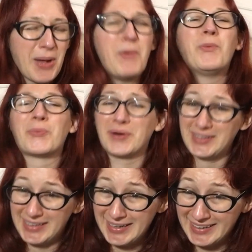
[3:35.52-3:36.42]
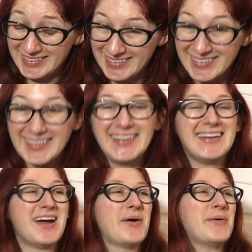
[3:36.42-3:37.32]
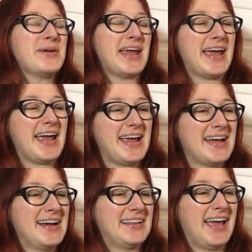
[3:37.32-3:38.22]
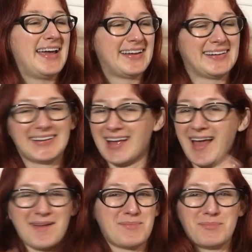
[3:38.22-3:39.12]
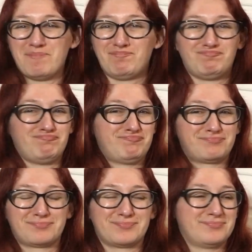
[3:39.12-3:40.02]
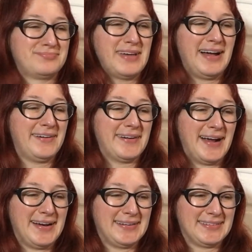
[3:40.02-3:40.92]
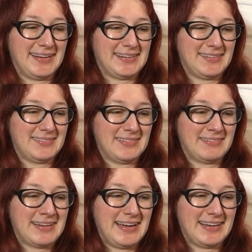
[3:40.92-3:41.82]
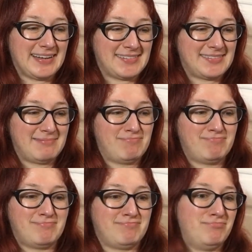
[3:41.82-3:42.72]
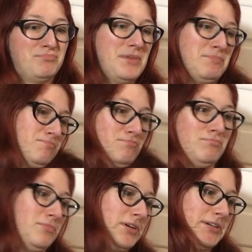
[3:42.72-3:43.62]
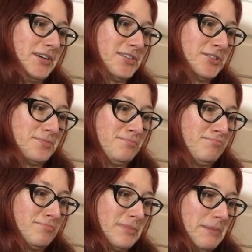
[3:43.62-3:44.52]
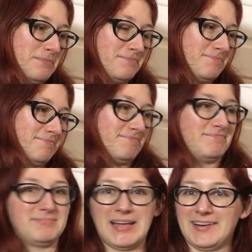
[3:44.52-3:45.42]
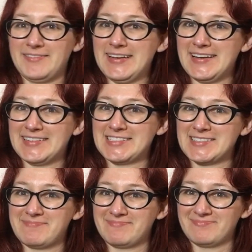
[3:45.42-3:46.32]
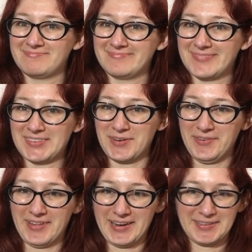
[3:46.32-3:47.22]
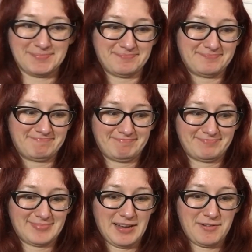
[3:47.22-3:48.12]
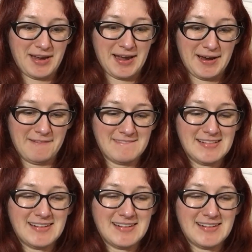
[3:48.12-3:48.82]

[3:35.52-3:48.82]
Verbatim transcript: Oh, really? Okay, like, alright, like, okay, I guess it worked. I'm not a fish, so, like, okay.